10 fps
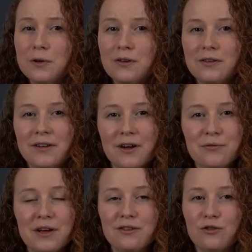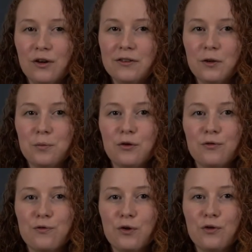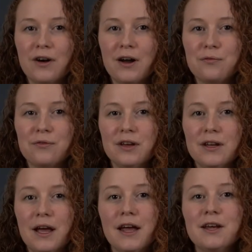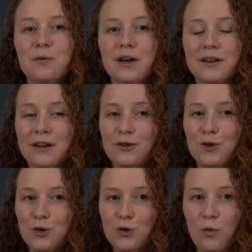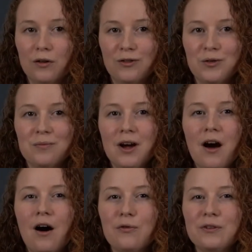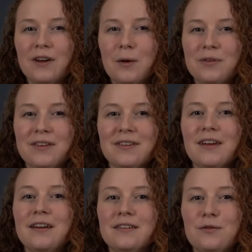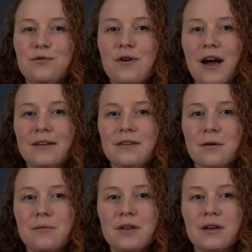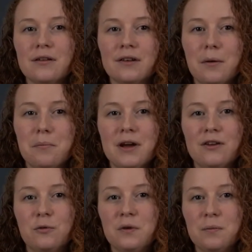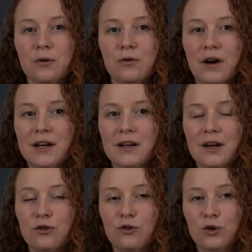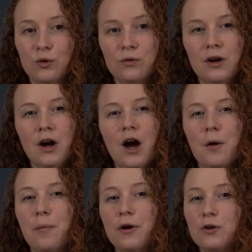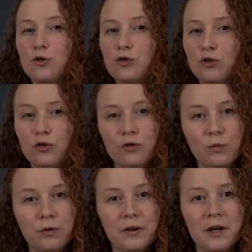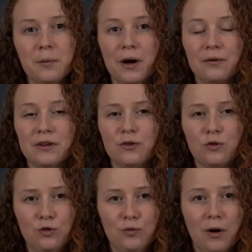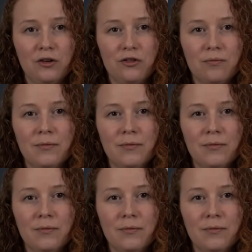be yourself and dress up your photograph in any way that you want. Oftentimes it's nice if you add something that makes people recognize you, but you shouldn't worry about this too much.